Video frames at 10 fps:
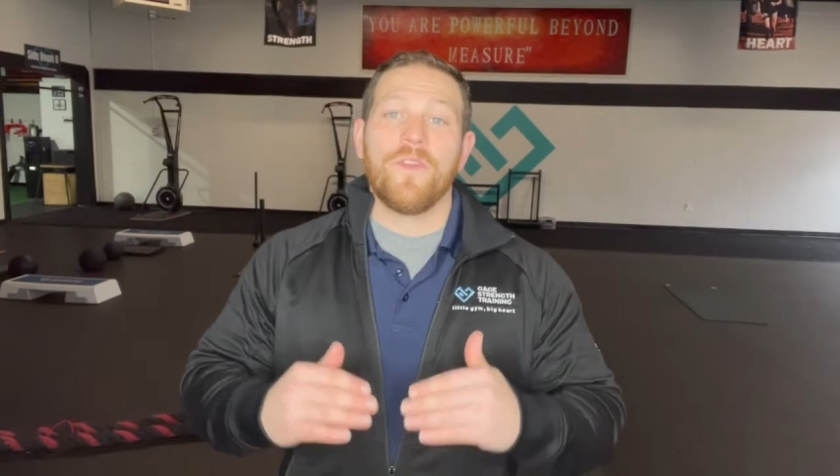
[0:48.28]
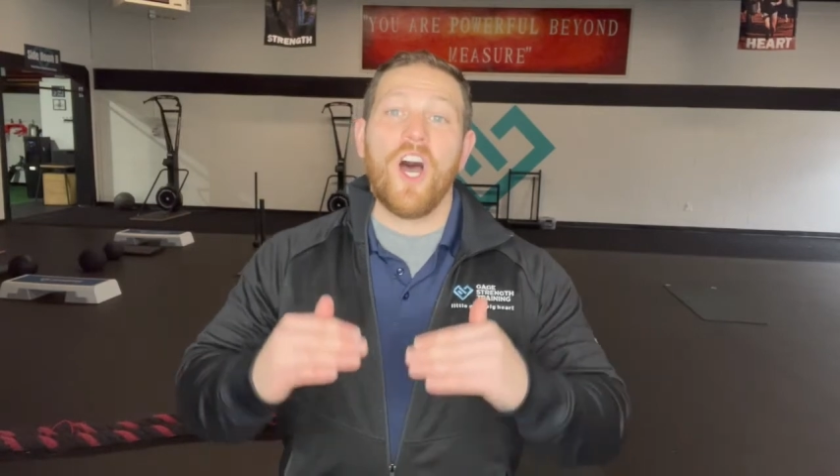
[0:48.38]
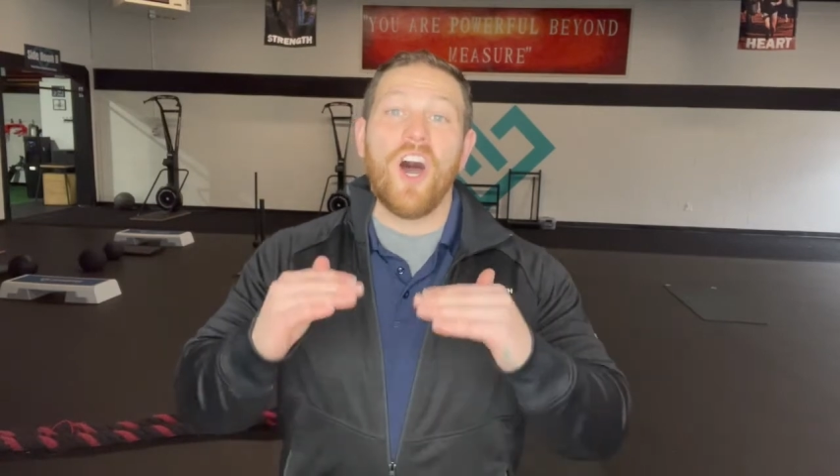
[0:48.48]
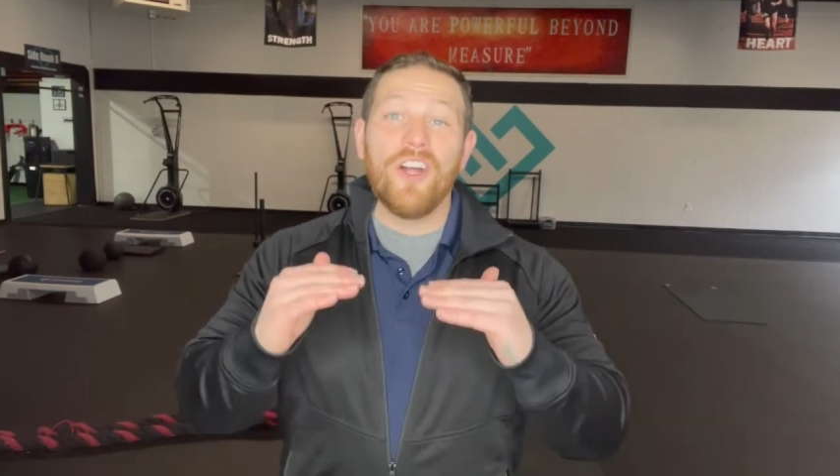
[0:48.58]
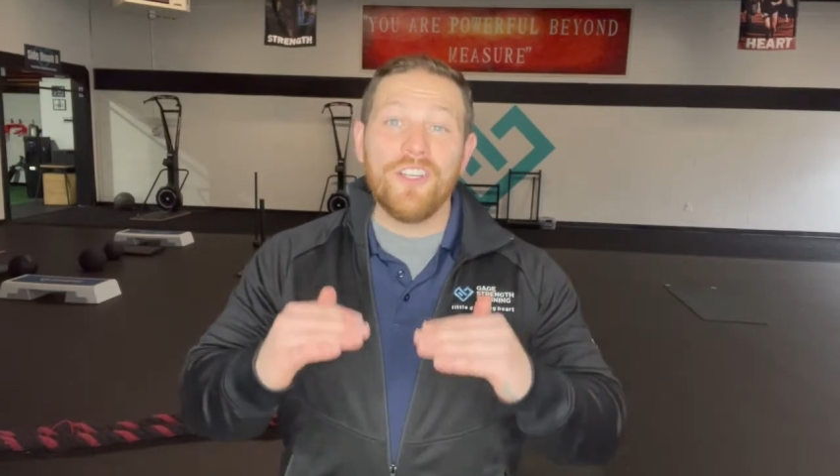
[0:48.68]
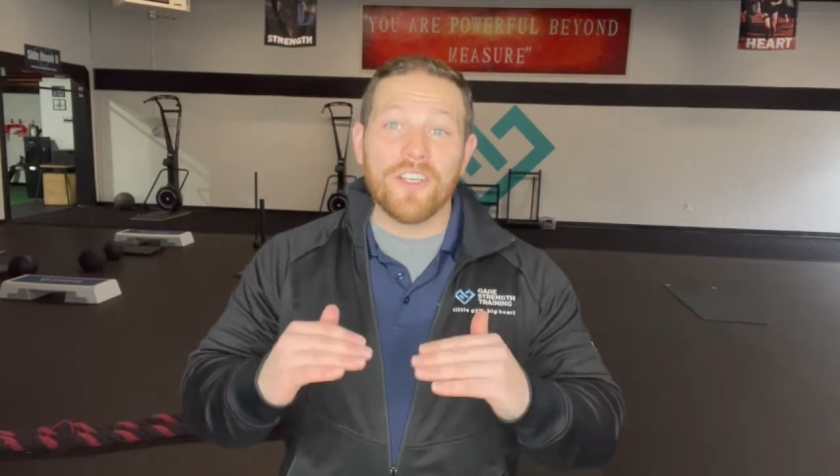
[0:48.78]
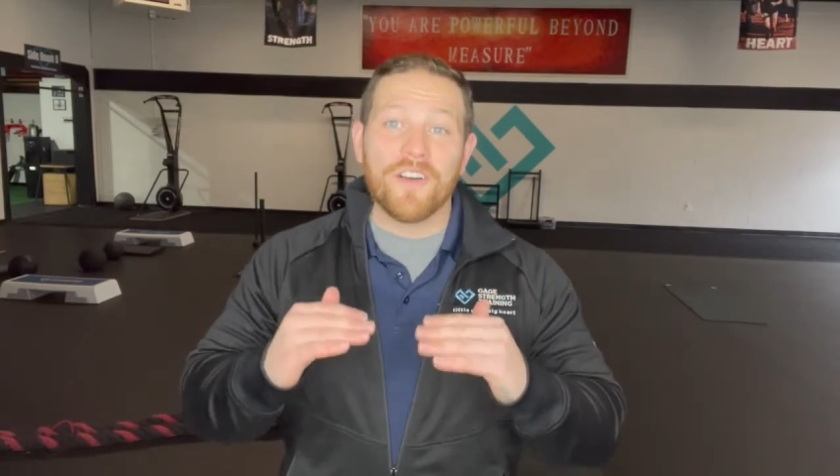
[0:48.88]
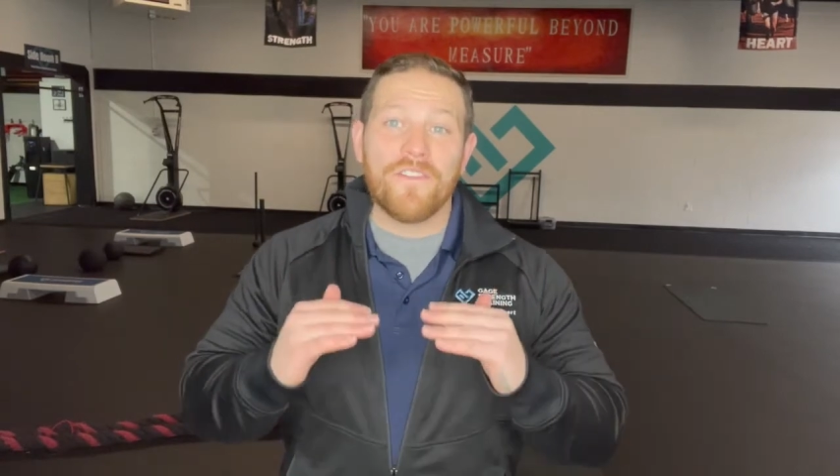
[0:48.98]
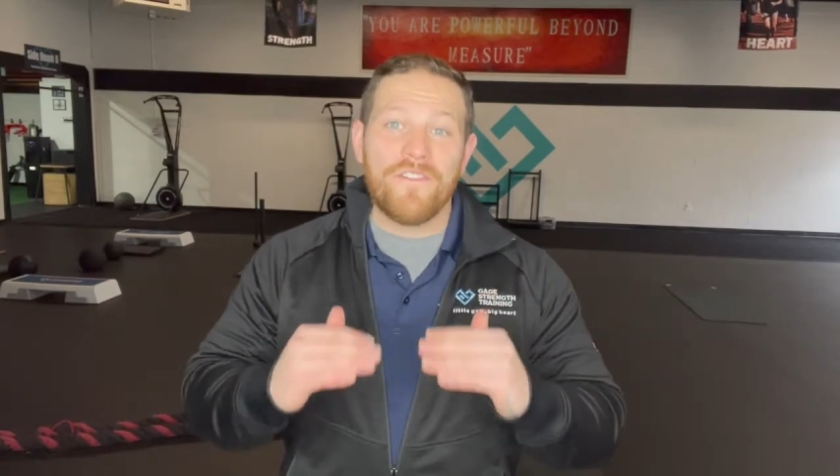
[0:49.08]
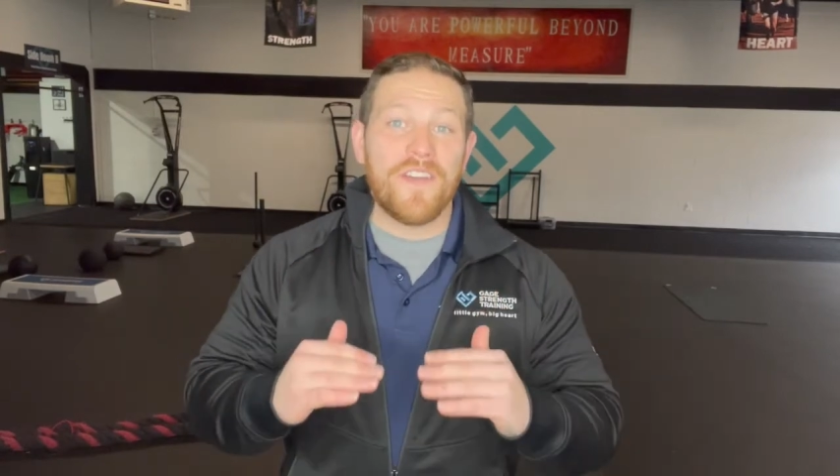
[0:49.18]
under
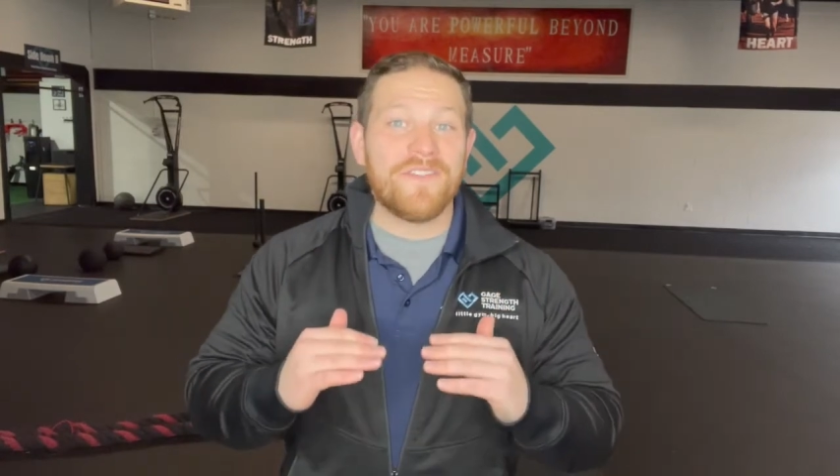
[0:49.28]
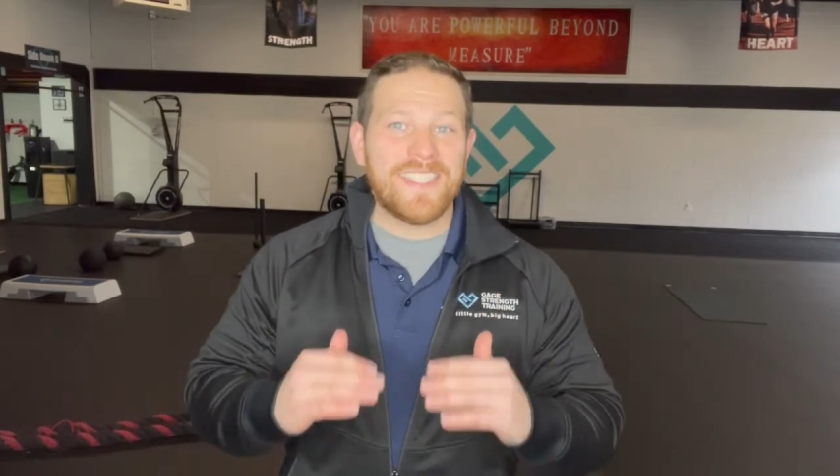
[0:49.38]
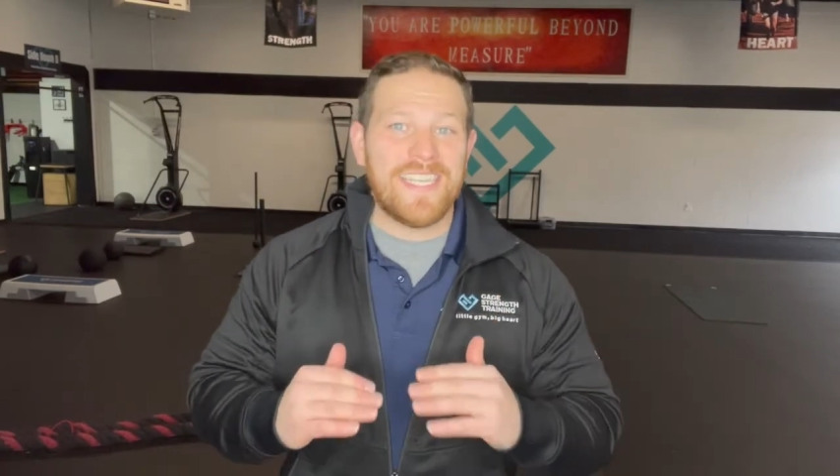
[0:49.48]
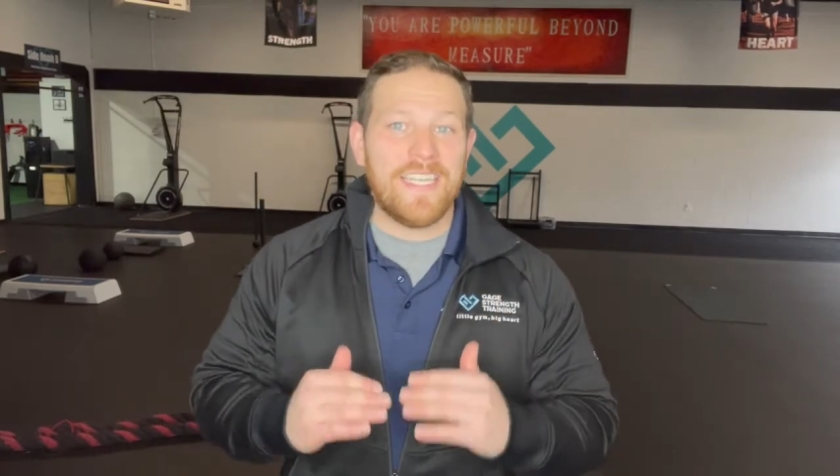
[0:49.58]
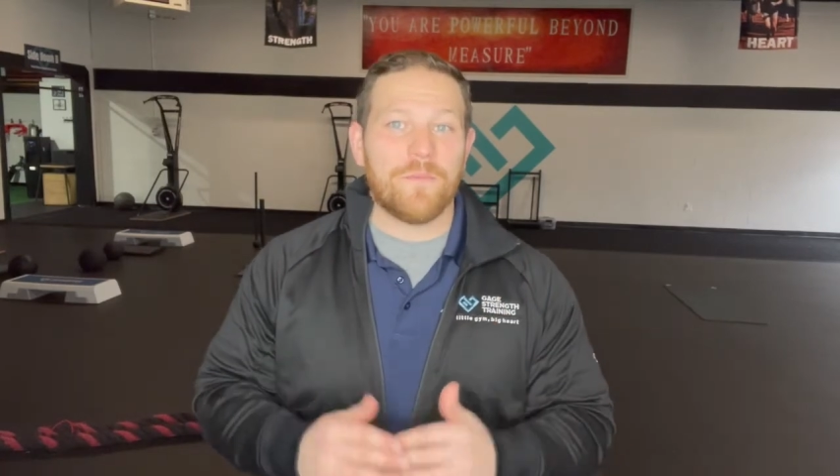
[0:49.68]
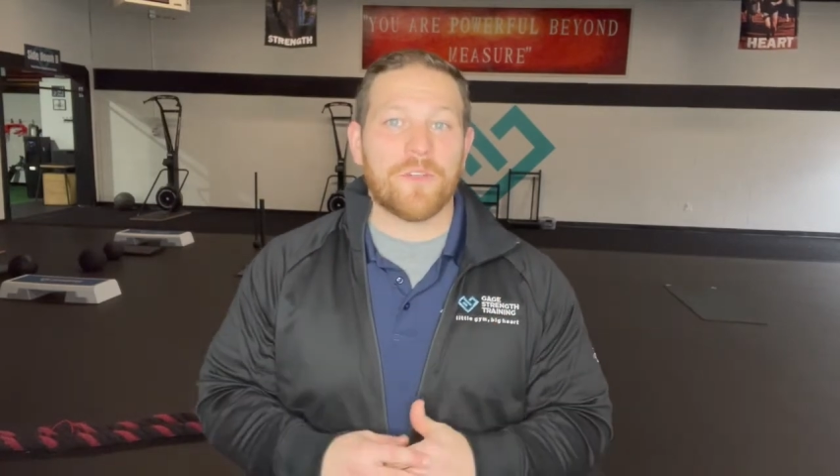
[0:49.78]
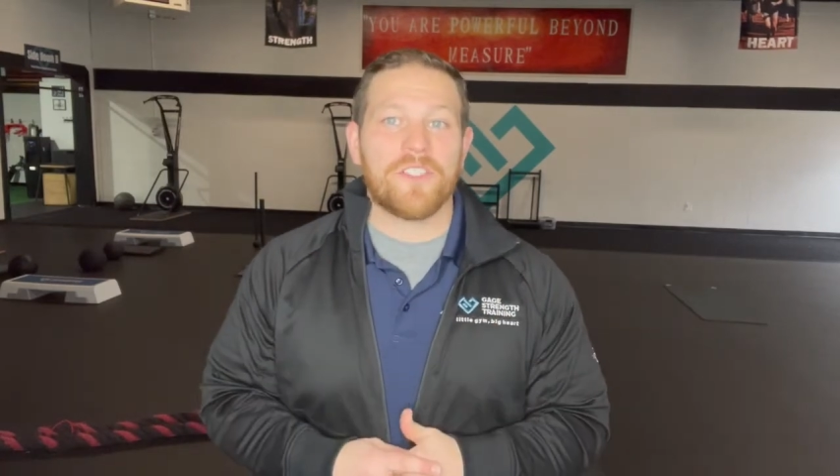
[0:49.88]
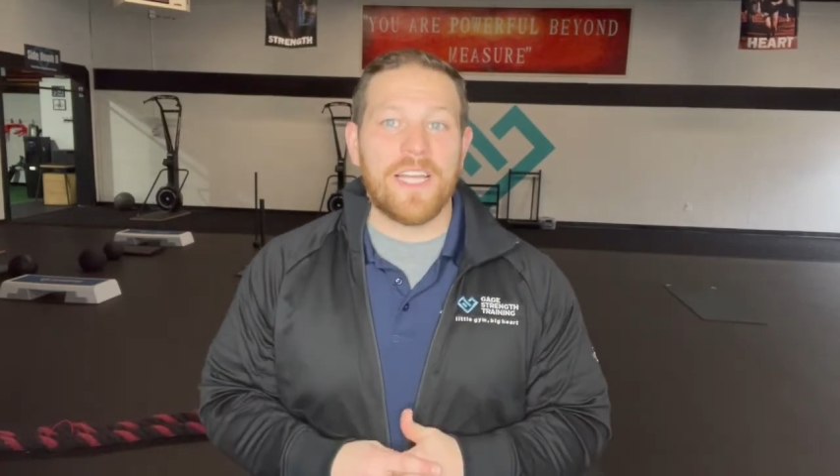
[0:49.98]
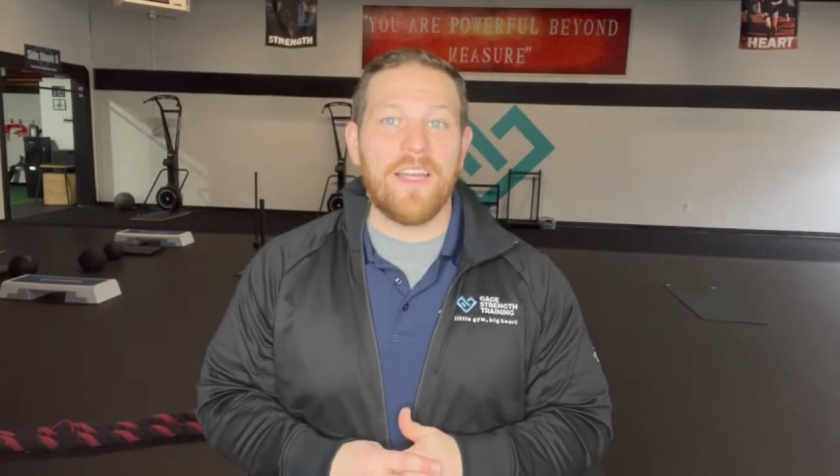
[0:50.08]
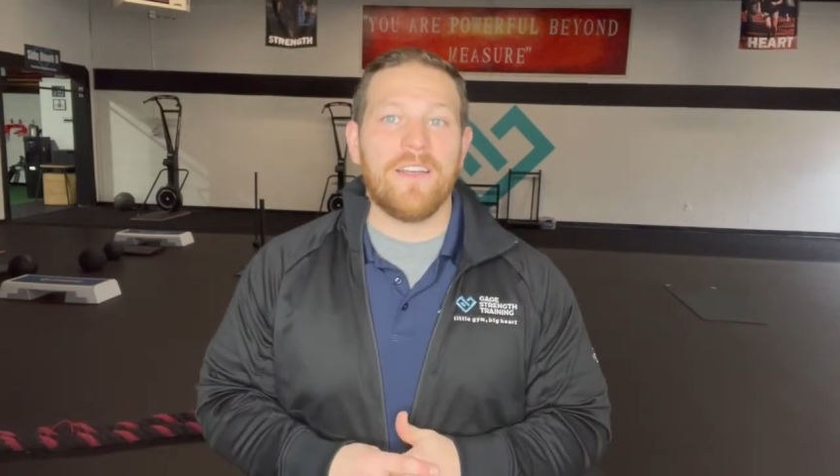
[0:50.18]

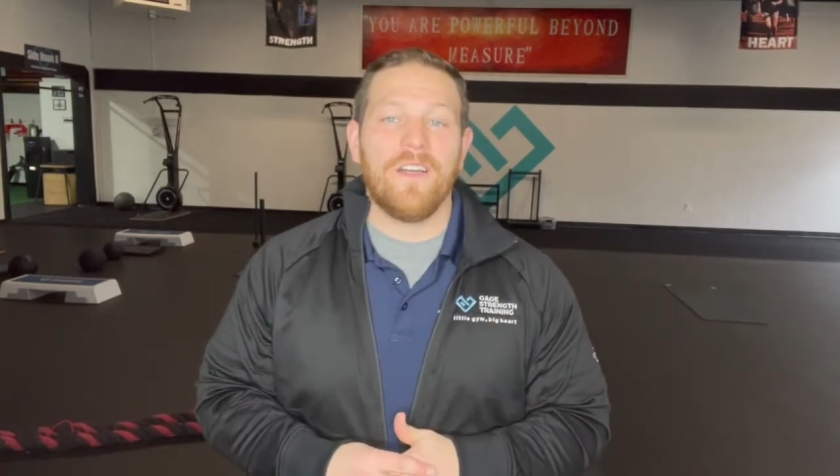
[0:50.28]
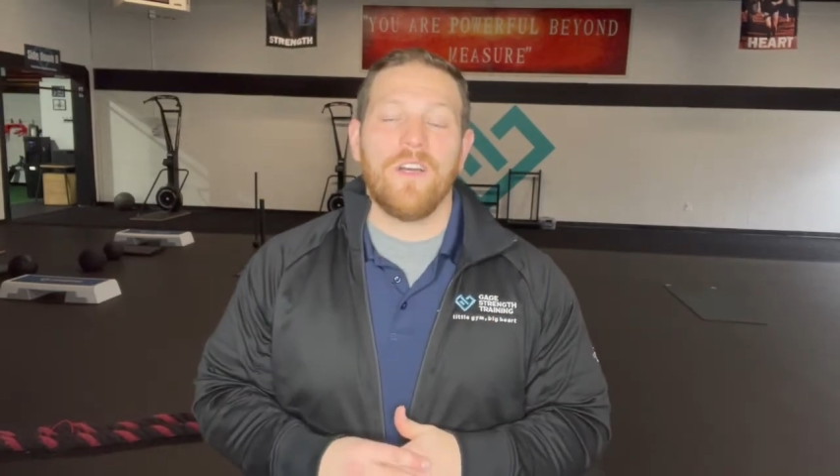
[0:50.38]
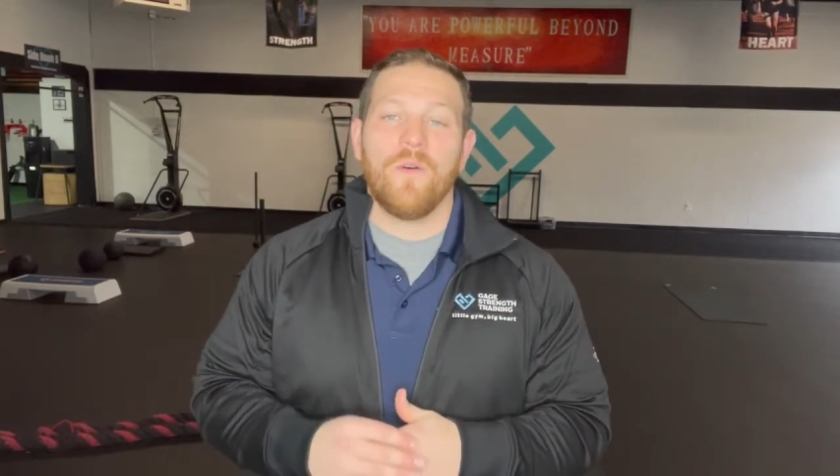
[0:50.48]
15%,